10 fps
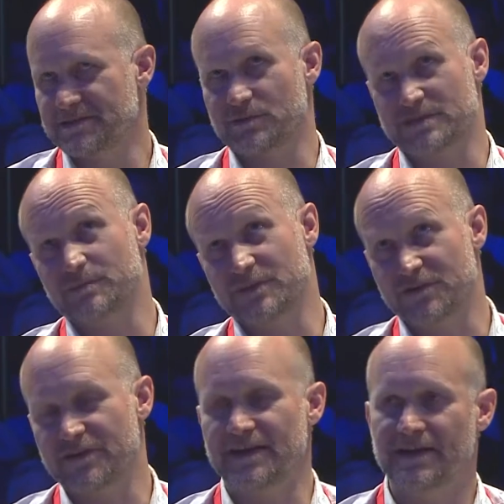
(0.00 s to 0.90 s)
to some
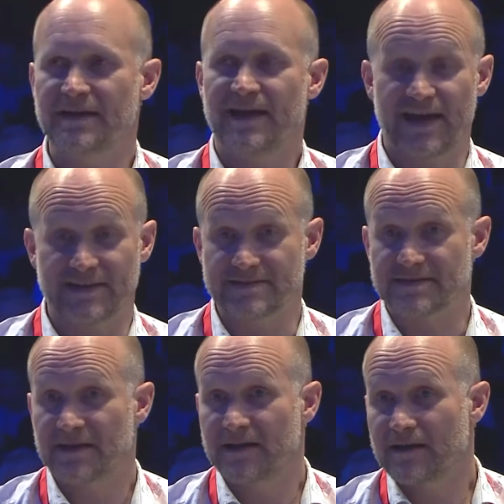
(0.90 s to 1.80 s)
degree.
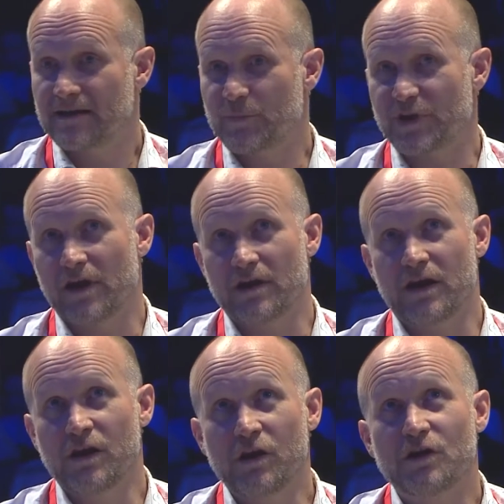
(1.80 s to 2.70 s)
But
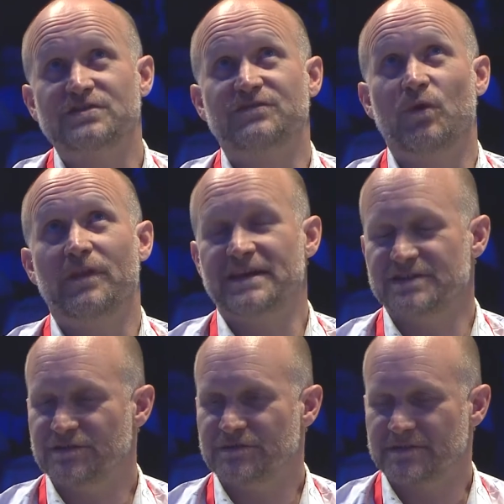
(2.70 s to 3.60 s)
a lot of what they
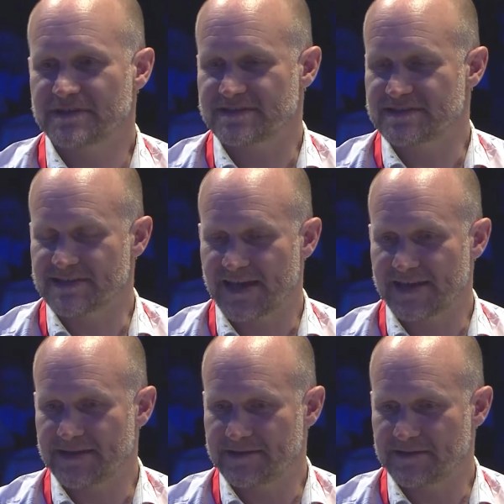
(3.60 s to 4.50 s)
do is to
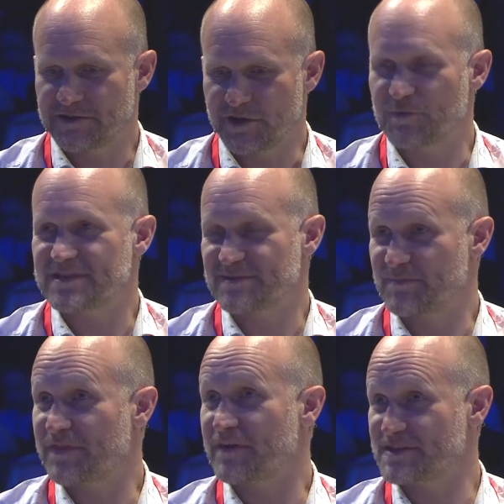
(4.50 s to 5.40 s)
say, we
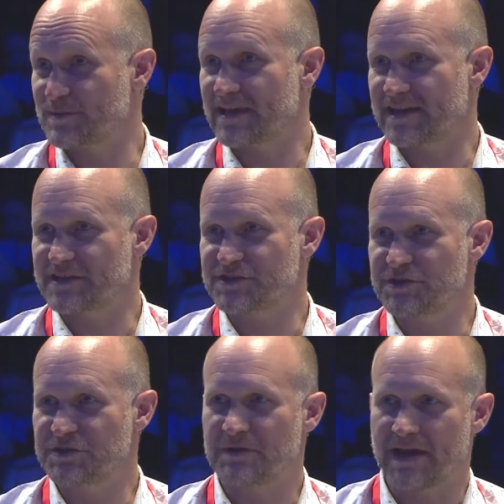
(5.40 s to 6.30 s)
sympathise with that
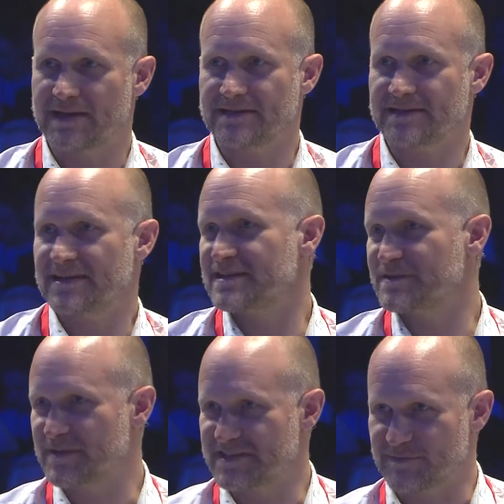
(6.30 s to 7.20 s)
issue, and here's a
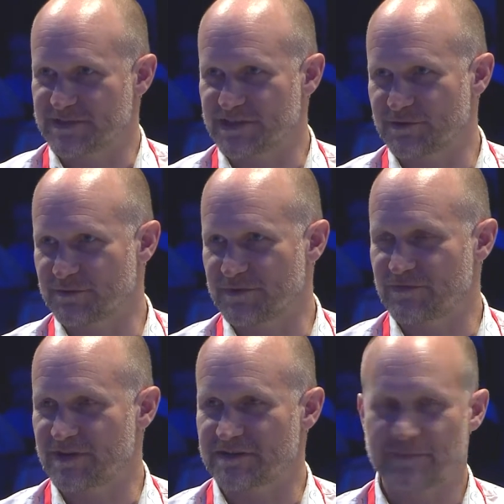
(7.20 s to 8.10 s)
piece of material that we've
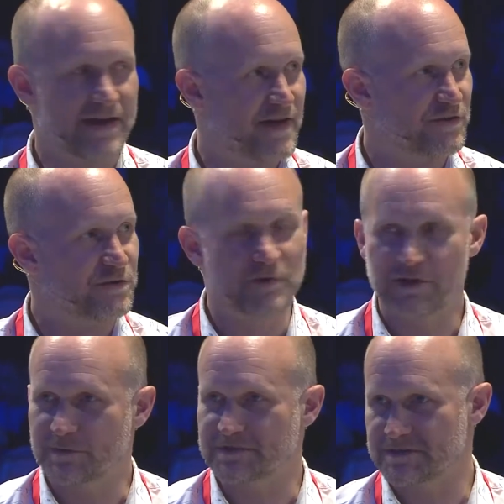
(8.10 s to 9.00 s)
written about how you
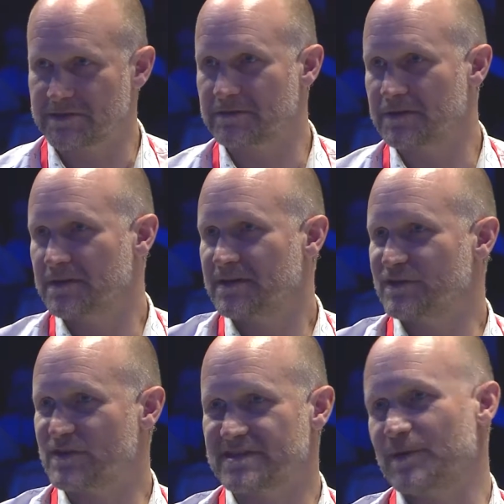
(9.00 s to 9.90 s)
might want to
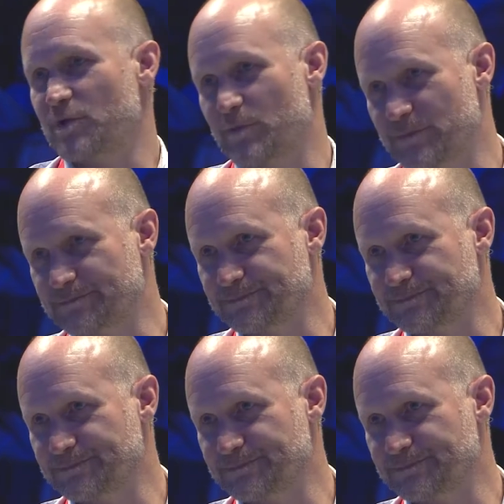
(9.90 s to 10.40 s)
address that problem.